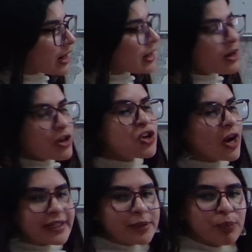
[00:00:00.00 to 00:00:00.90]
not
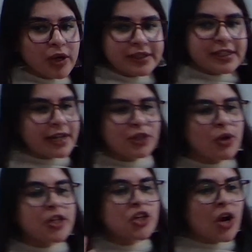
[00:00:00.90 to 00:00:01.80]
important and you are
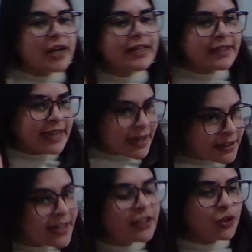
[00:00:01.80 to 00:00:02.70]
not
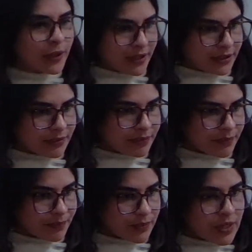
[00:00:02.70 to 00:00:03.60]
attending to it.
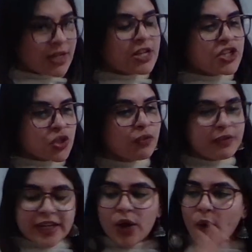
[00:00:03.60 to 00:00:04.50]
So we
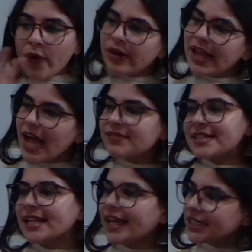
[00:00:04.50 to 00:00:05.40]
all have
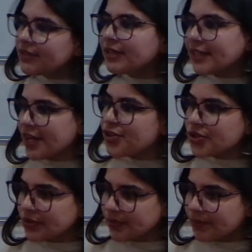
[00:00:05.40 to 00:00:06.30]
selective attention.
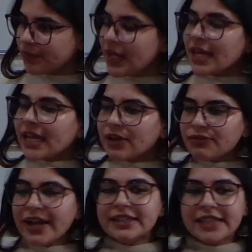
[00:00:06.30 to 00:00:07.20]
If I
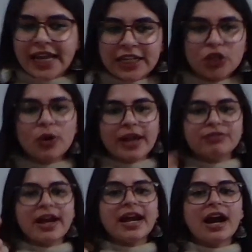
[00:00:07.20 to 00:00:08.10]
tell you, if
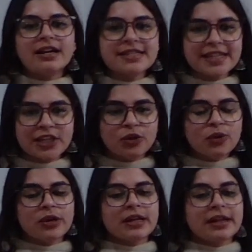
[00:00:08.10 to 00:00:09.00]
I ask you,
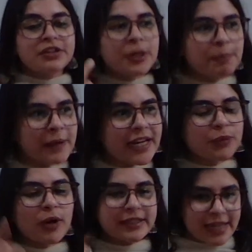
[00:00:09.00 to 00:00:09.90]
repeat
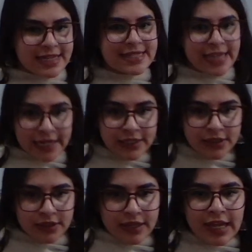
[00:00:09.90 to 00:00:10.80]
what I said,
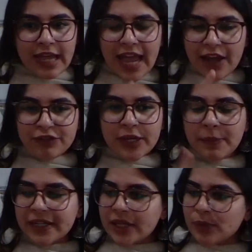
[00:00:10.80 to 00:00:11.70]

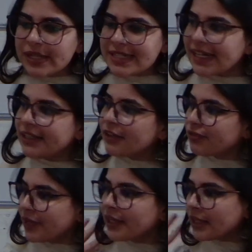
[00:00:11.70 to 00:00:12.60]
everybody will say
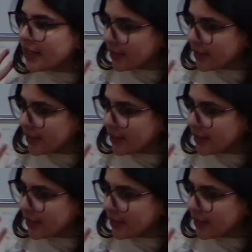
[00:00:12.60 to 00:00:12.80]
differently.